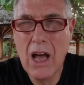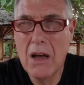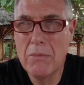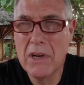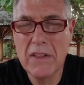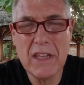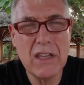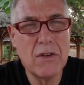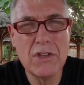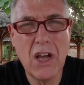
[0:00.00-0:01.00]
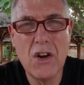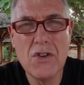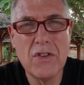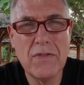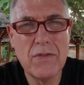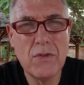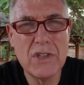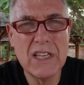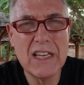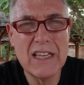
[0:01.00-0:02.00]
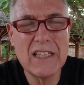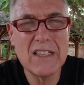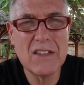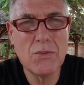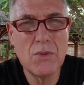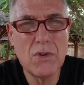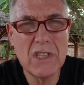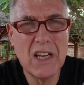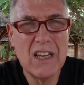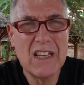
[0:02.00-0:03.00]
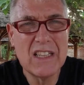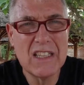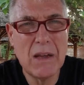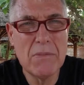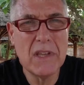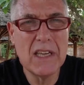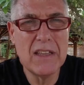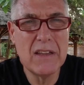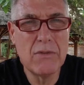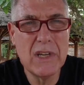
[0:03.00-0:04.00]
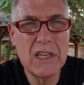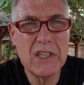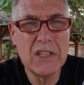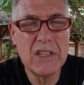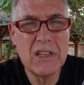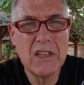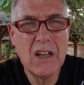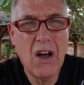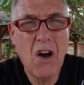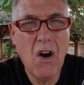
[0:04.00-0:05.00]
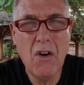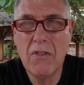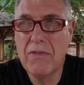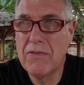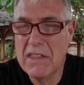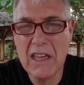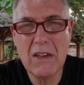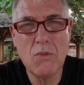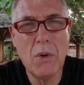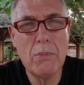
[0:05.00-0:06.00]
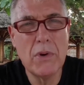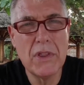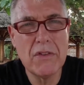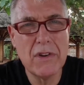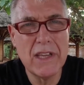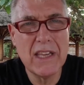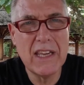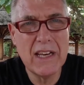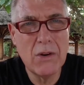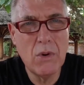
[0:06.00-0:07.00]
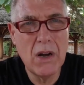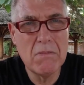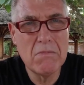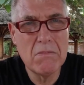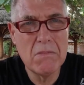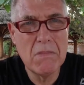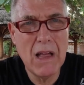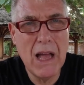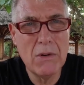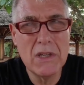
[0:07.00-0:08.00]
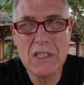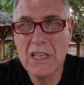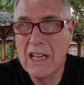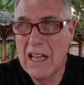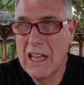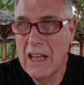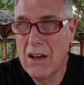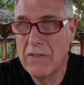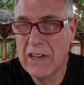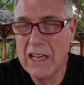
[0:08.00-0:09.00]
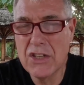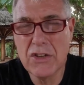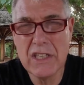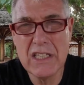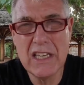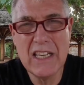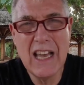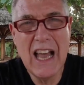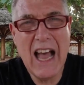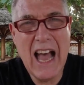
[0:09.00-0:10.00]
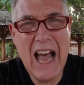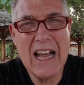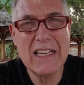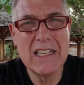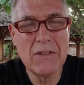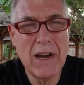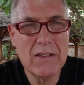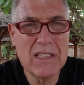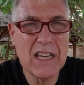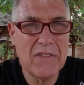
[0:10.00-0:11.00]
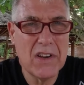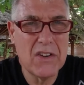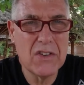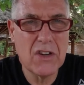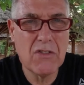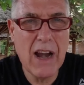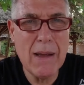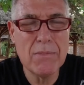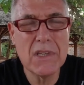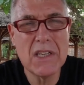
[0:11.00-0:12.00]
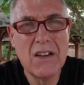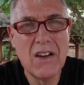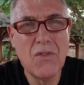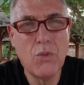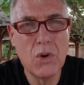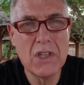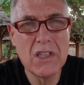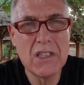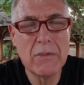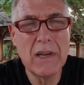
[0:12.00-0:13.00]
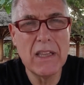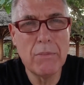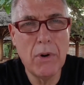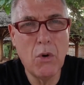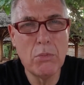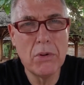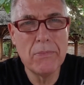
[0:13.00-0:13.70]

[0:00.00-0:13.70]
but I think you use 140 litres of water, something in the region of, think 1.3 kilowatt hours of electricity, and around 700 grams of wood to make the pulp.